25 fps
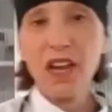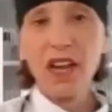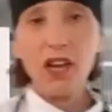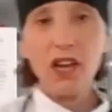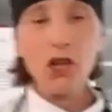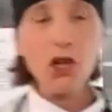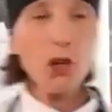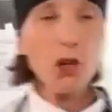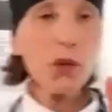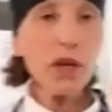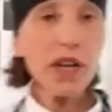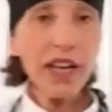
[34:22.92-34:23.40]

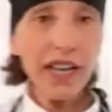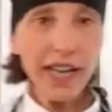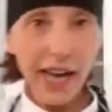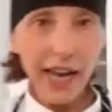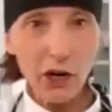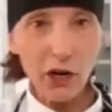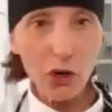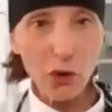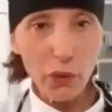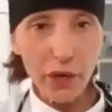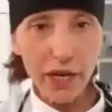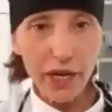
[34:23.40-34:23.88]
you can
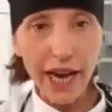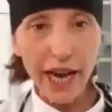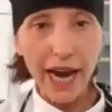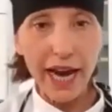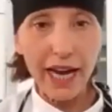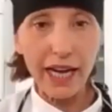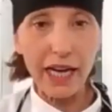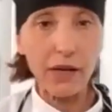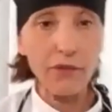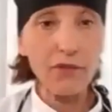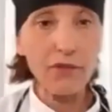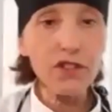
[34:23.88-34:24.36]
get
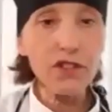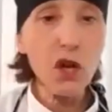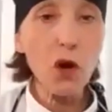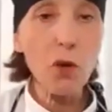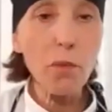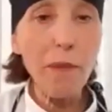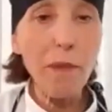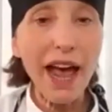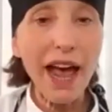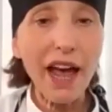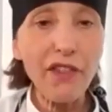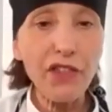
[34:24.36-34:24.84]
creative. So
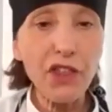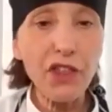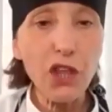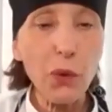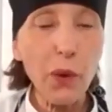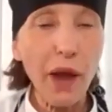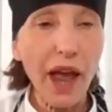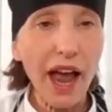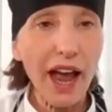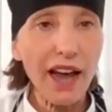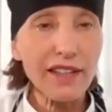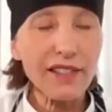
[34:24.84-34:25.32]

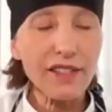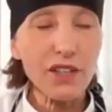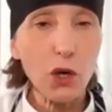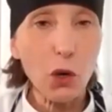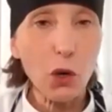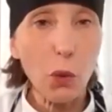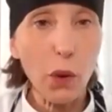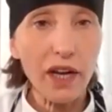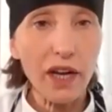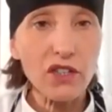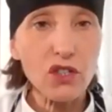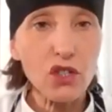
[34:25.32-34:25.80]
Matthew asked a
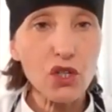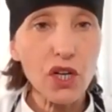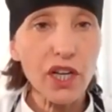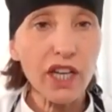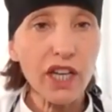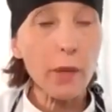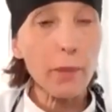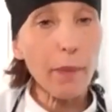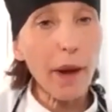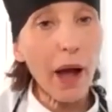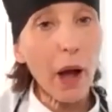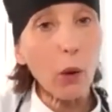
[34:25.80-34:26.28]
question
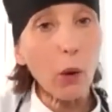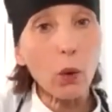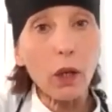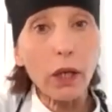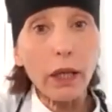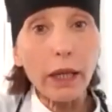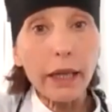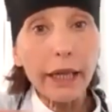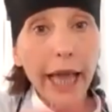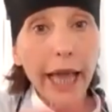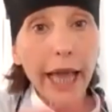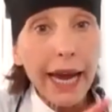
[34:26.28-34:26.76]
about
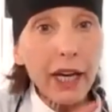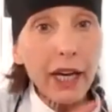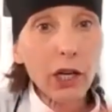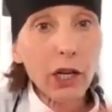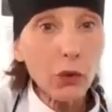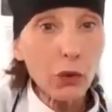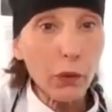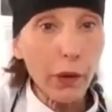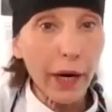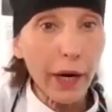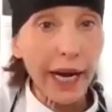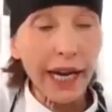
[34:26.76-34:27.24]

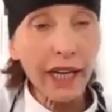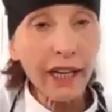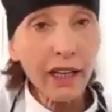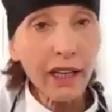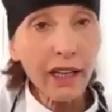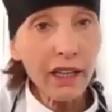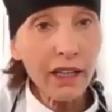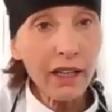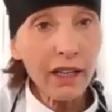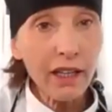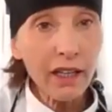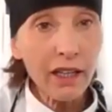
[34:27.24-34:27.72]
layering.
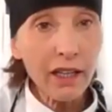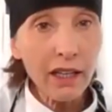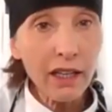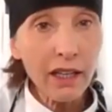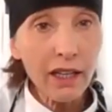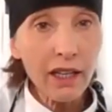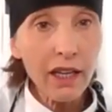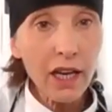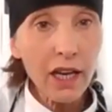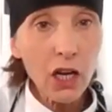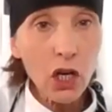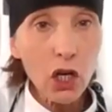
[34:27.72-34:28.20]

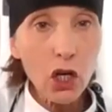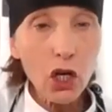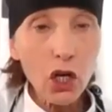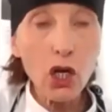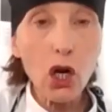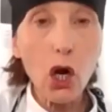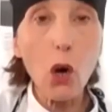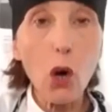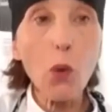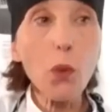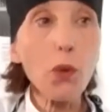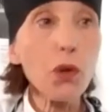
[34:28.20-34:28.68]
You
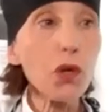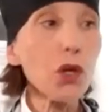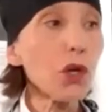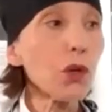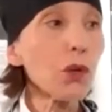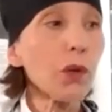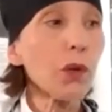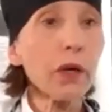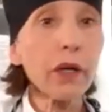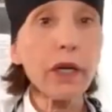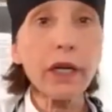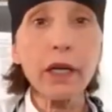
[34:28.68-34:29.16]
know, you
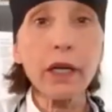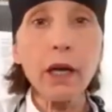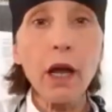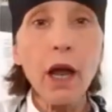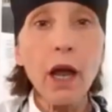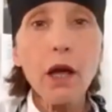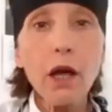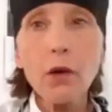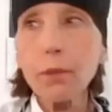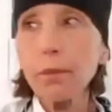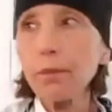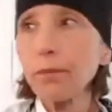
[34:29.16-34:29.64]
could
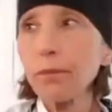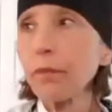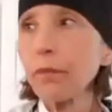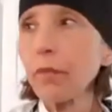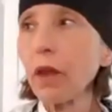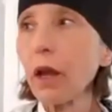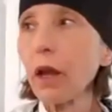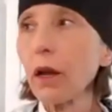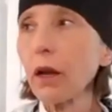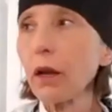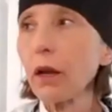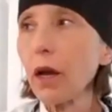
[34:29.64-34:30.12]

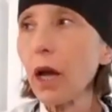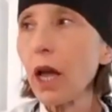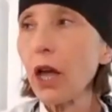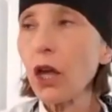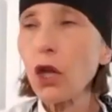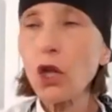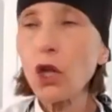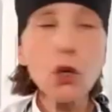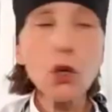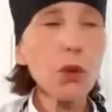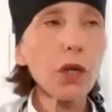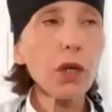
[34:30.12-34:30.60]

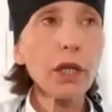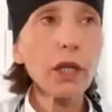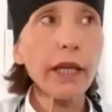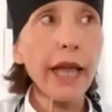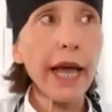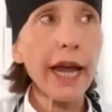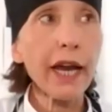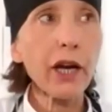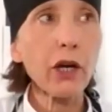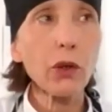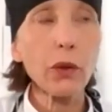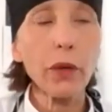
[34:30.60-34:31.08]

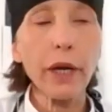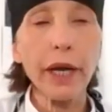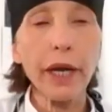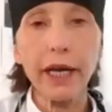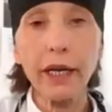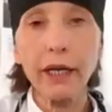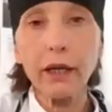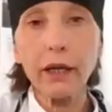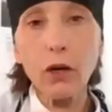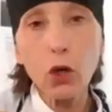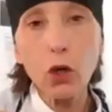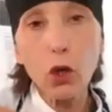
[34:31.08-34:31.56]
layer
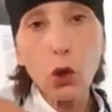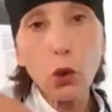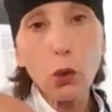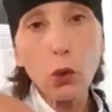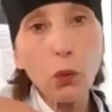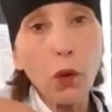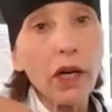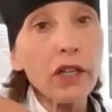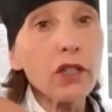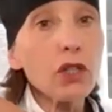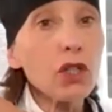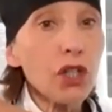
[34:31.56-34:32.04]
in
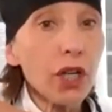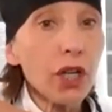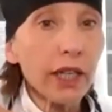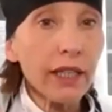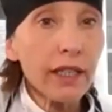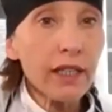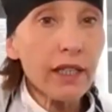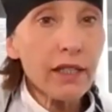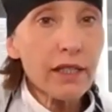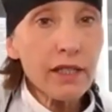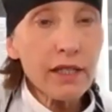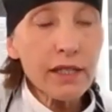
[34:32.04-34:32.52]

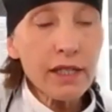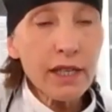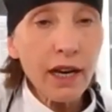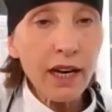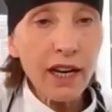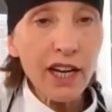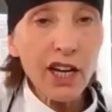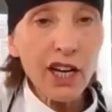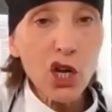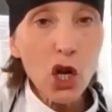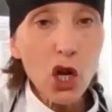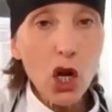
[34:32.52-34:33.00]
crunches.
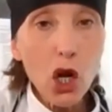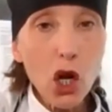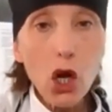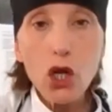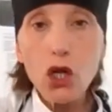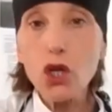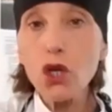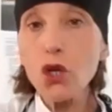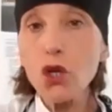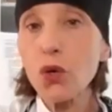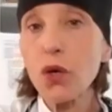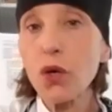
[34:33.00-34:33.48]

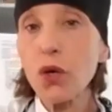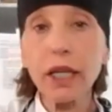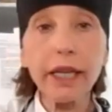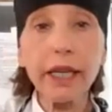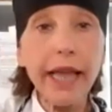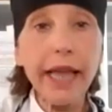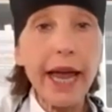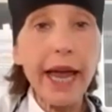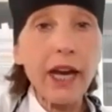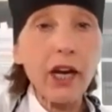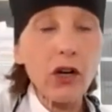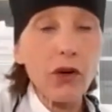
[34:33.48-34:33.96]
You could
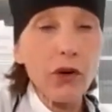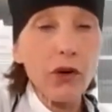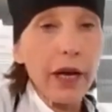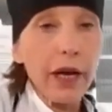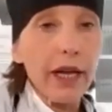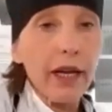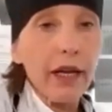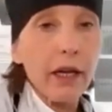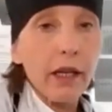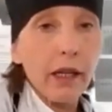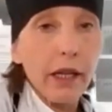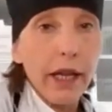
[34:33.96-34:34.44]
layer
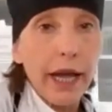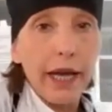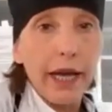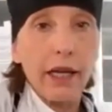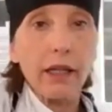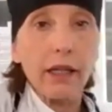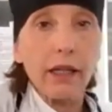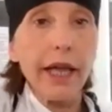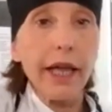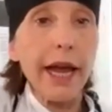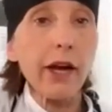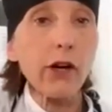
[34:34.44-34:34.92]
in like a
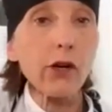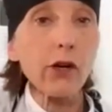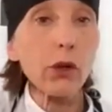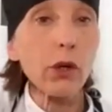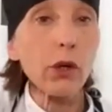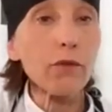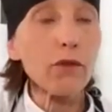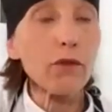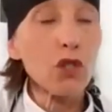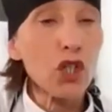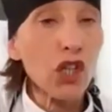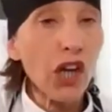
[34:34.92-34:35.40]
layer
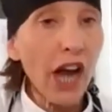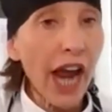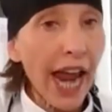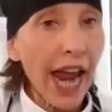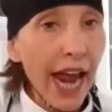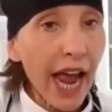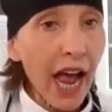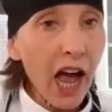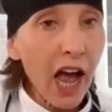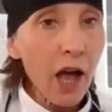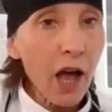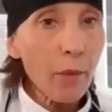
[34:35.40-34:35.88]
of
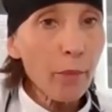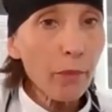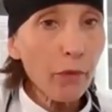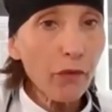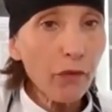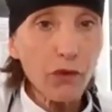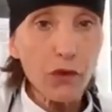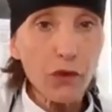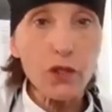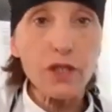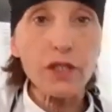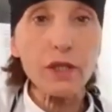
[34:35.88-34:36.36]
jam
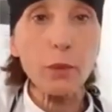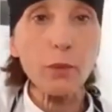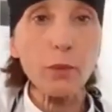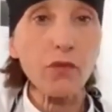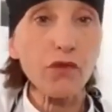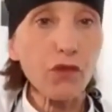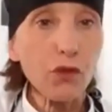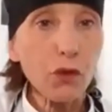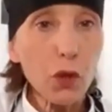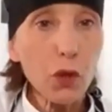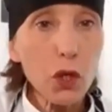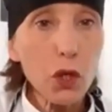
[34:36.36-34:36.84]
for some
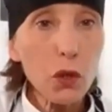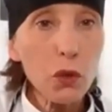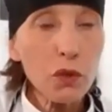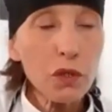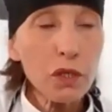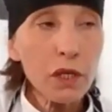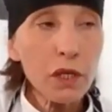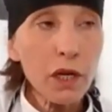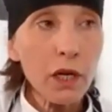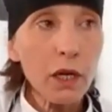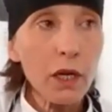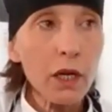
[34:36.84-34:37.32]

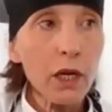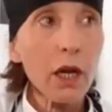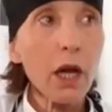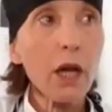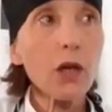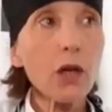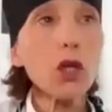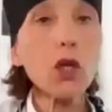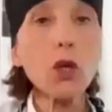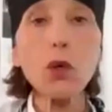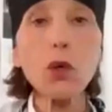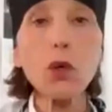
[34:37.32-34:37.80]
fruit.
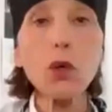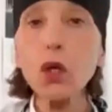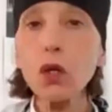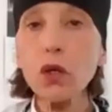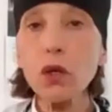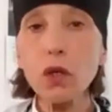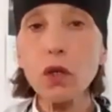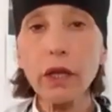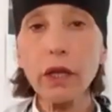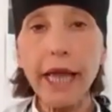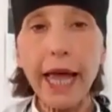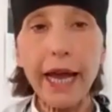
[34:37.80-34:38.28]
You could
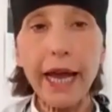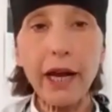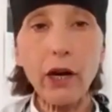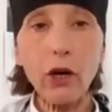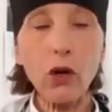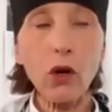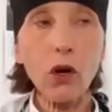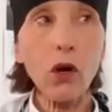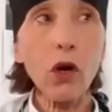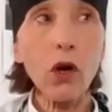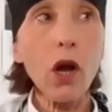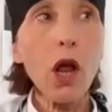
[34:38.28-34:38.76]

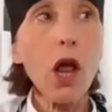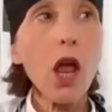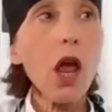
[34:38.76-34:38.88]
really